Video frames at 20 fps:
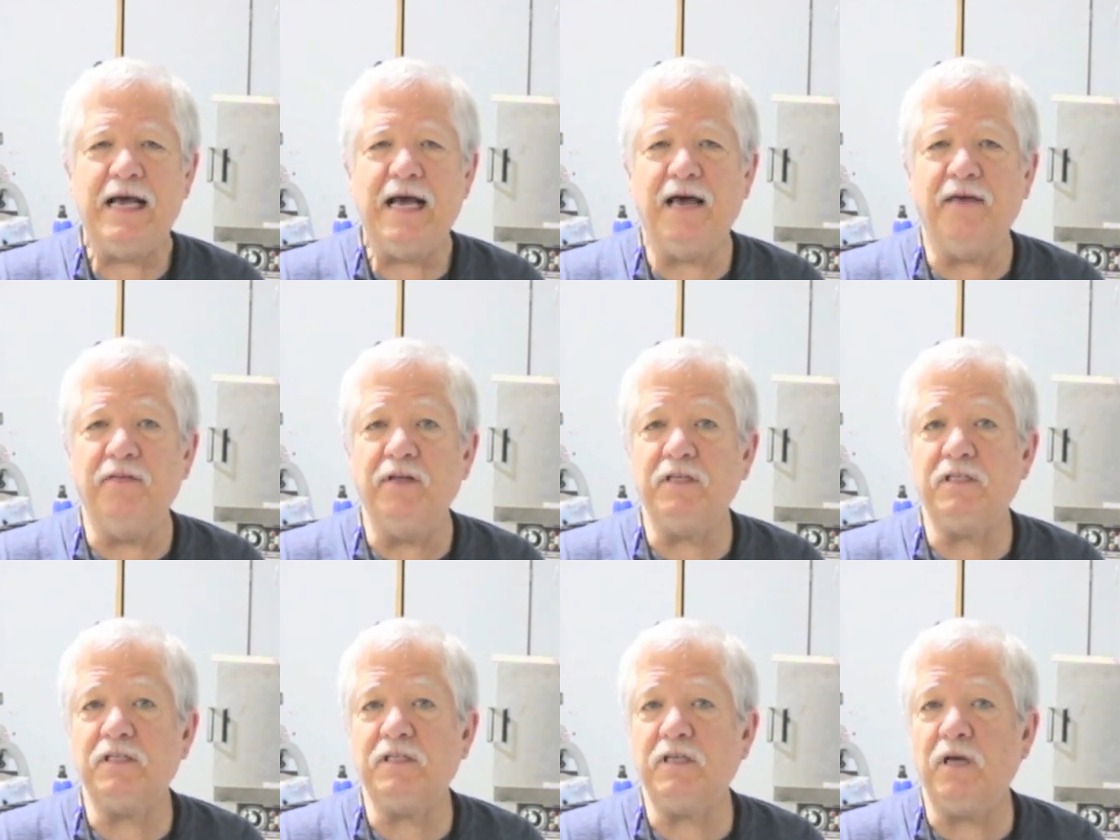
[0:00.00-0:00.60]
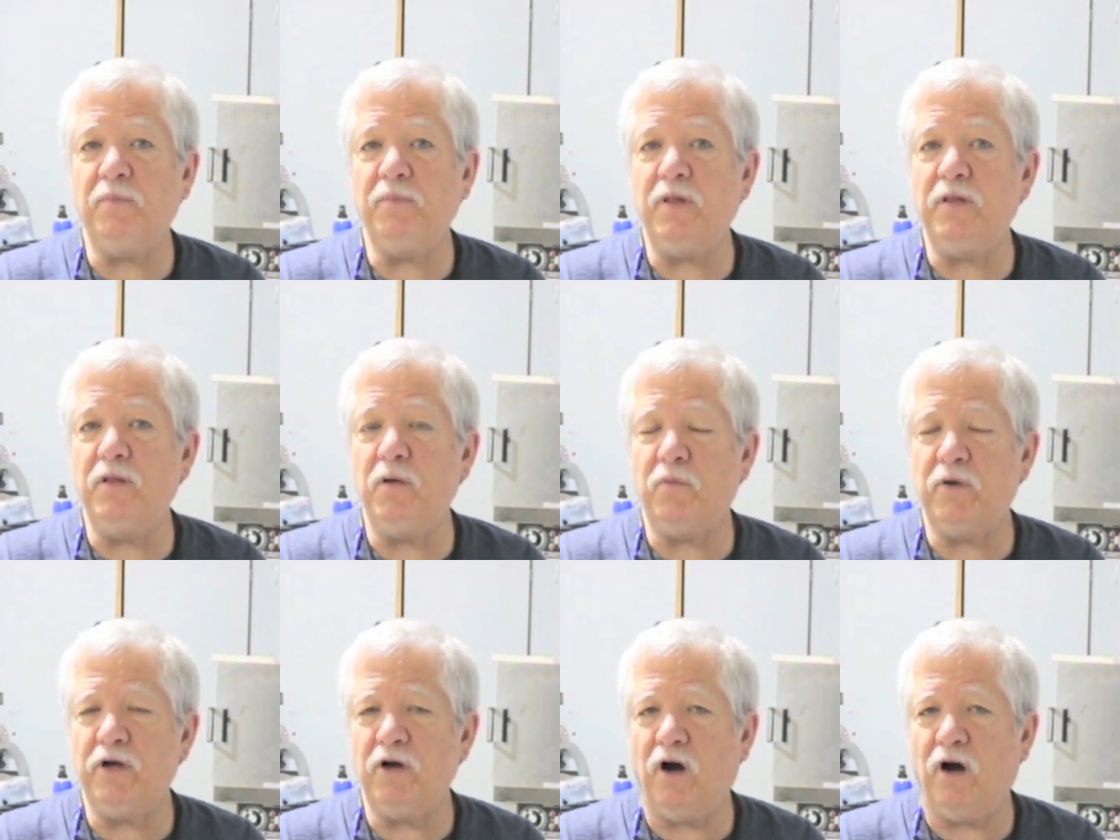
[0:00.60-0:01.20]
and this is something
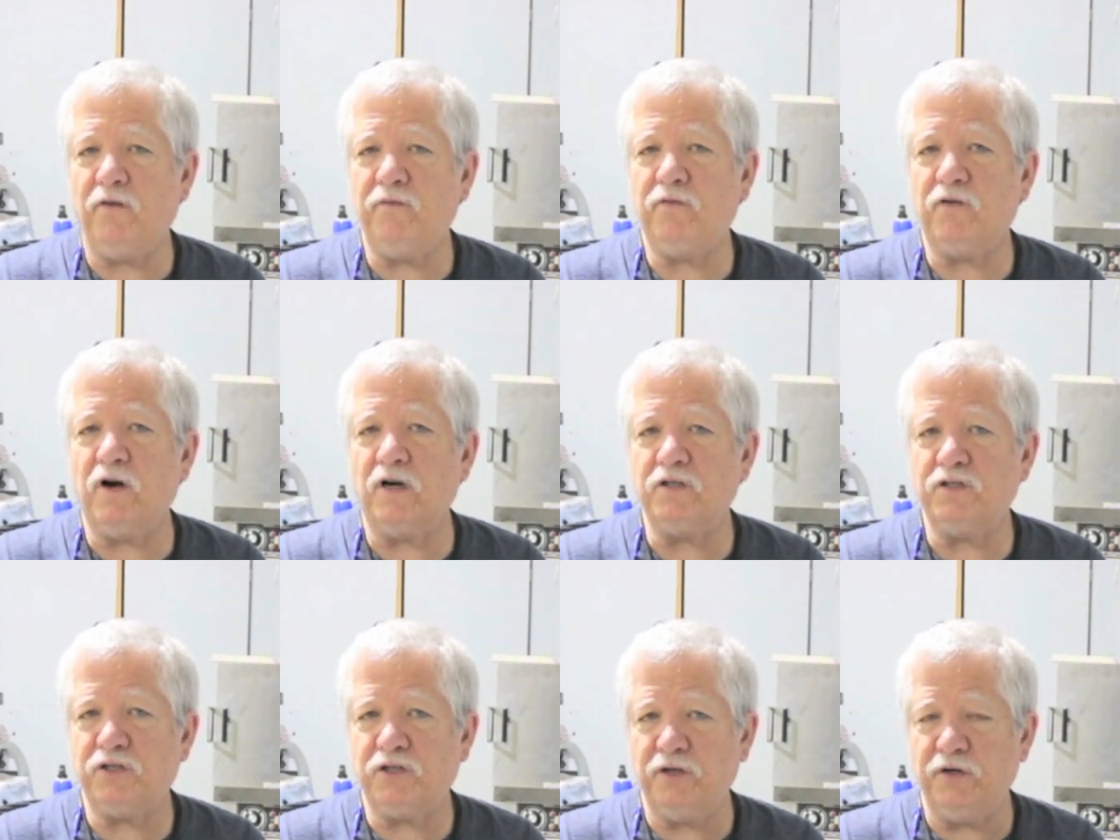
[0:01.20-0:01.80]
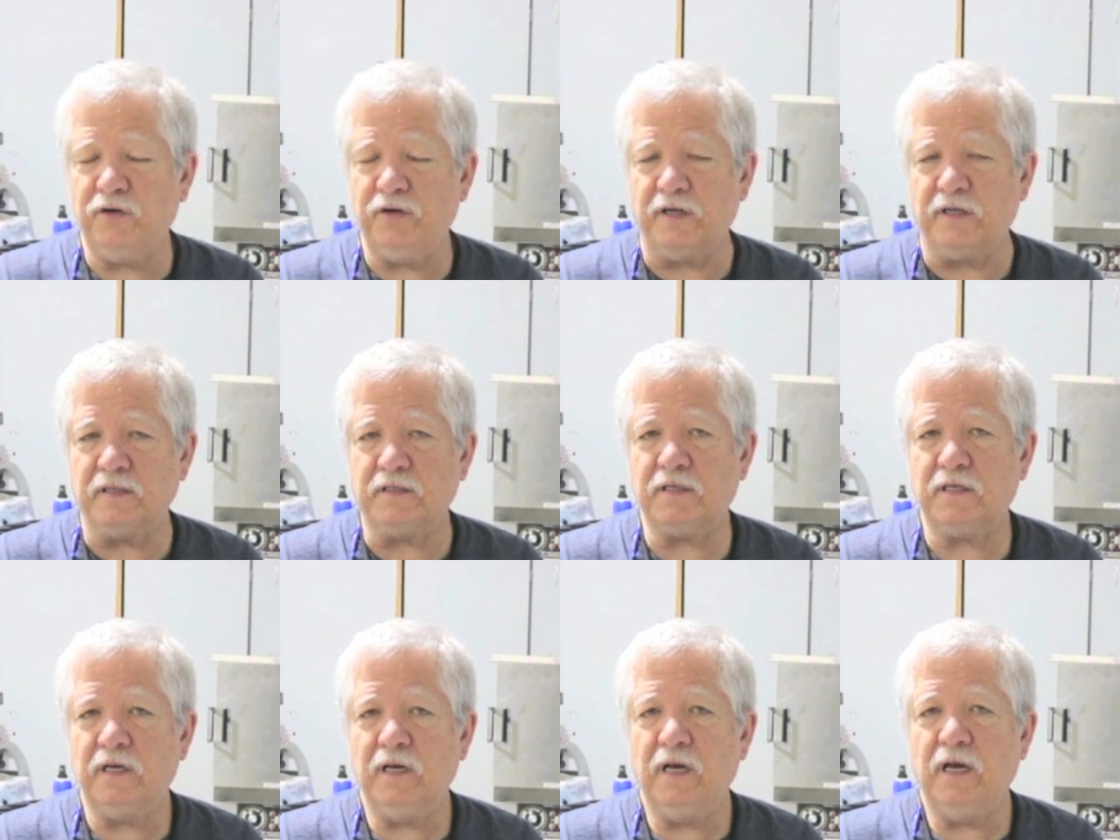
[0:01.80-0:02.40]
that we offer our
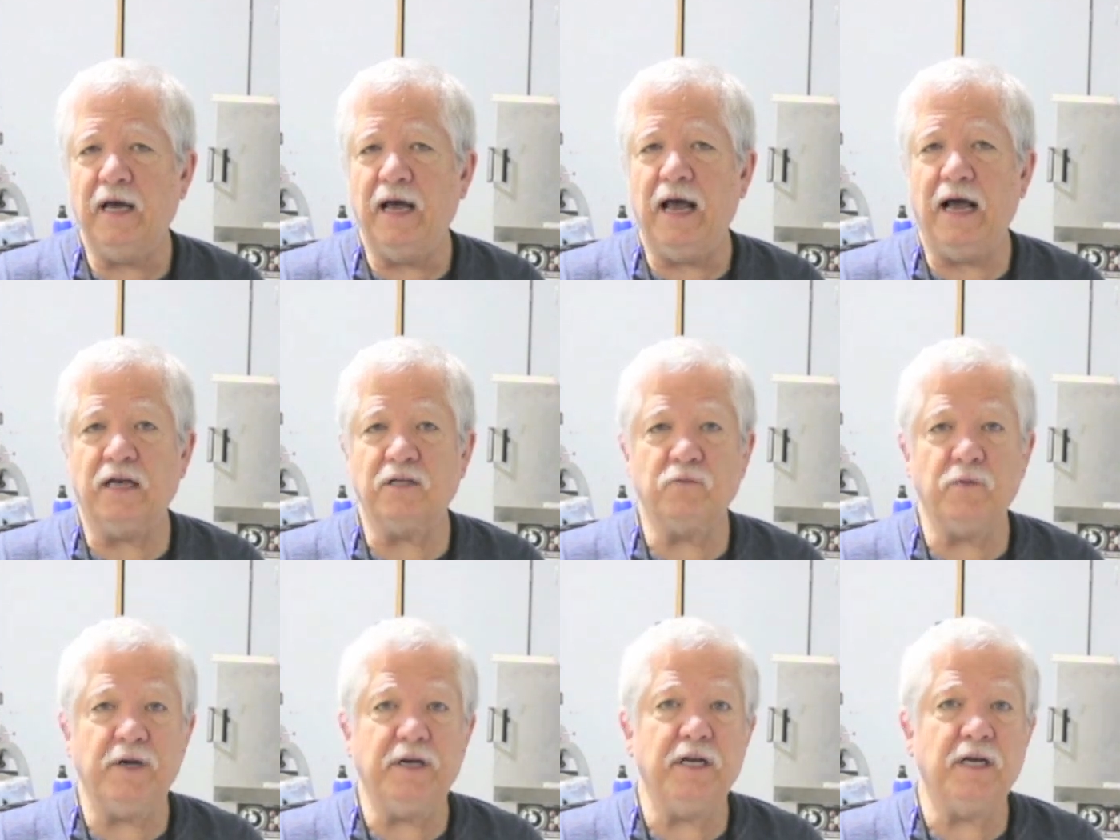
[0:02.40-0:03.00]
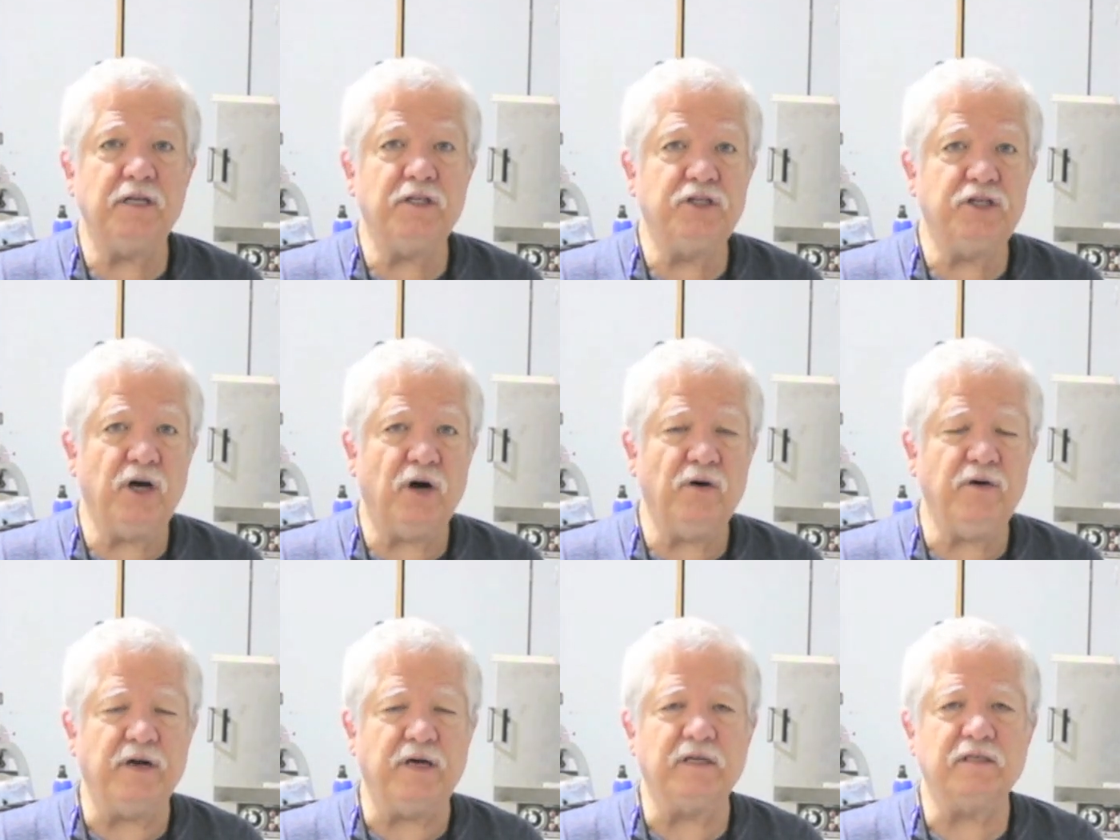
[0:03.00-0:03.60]
students, as we did
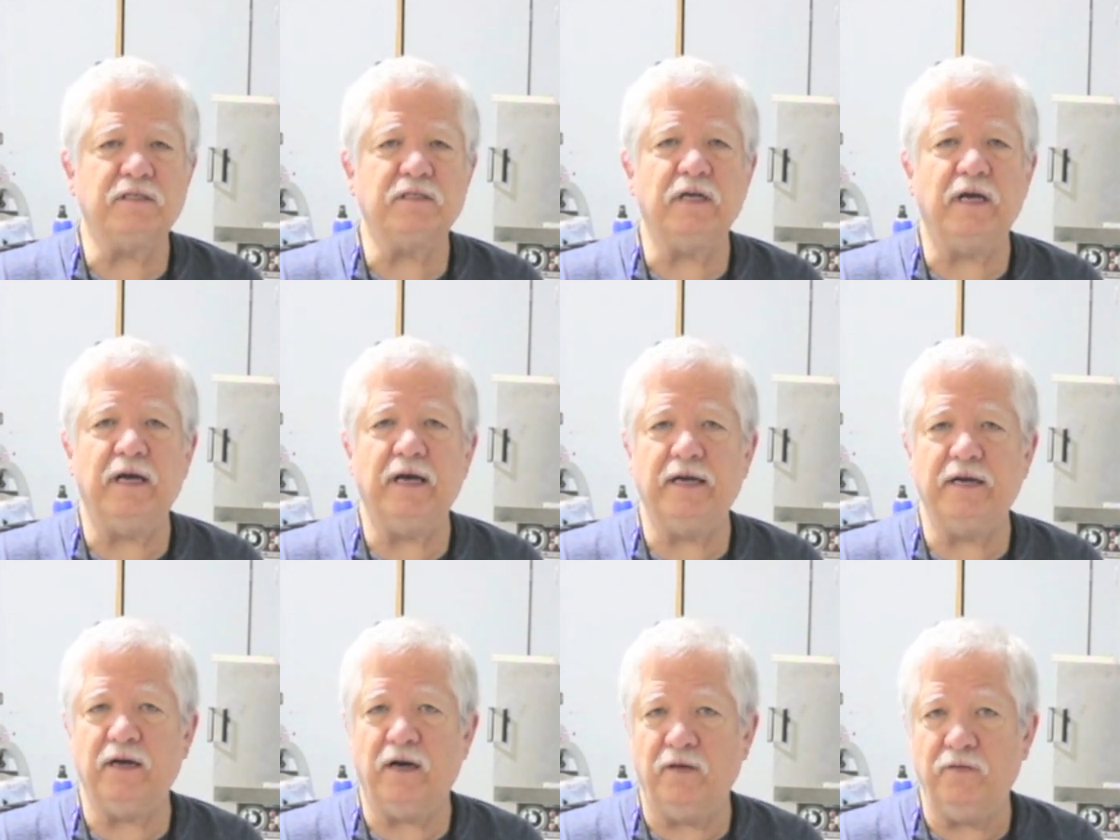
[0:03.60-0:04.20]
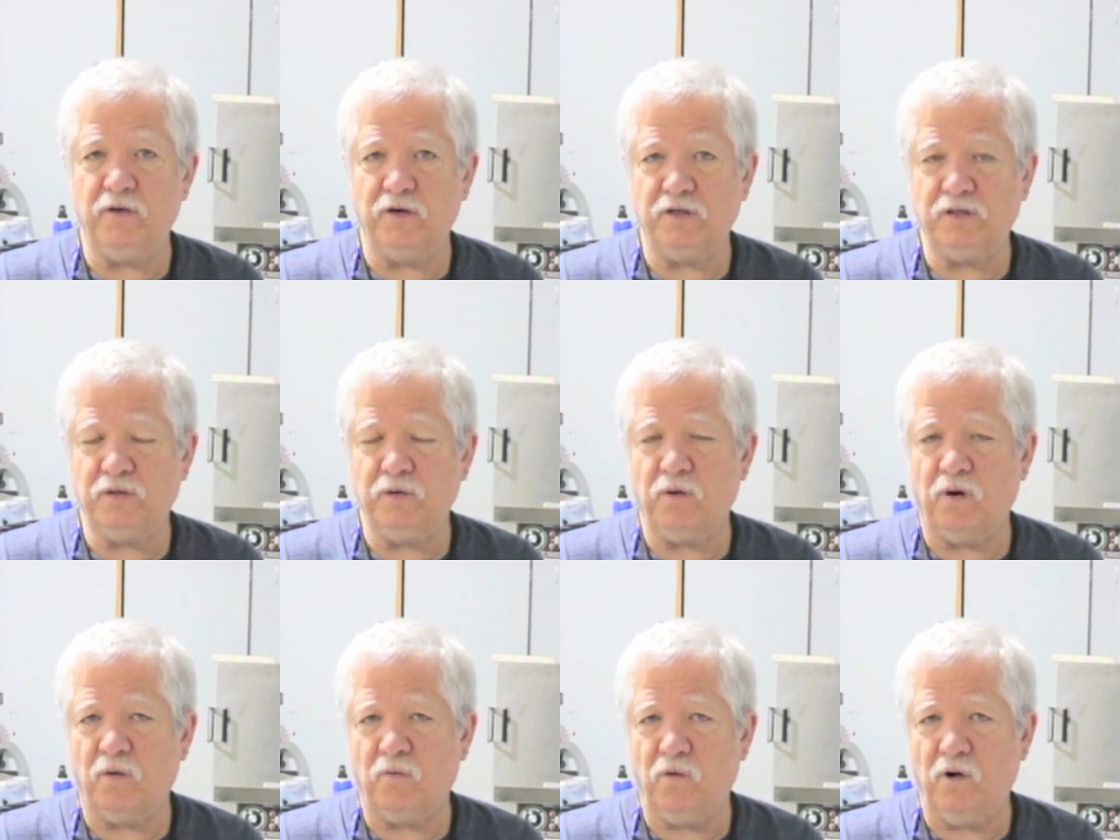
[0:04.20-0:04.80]
Jonas and others
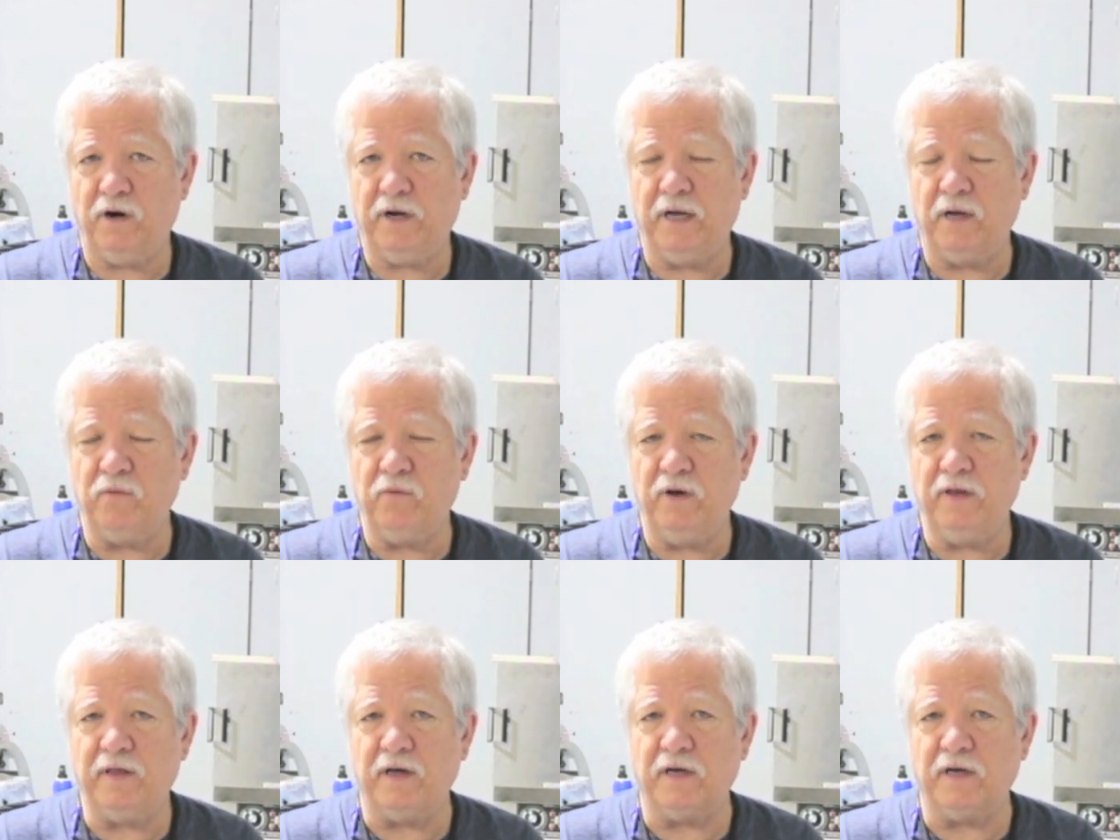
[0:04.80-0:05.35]
who are working with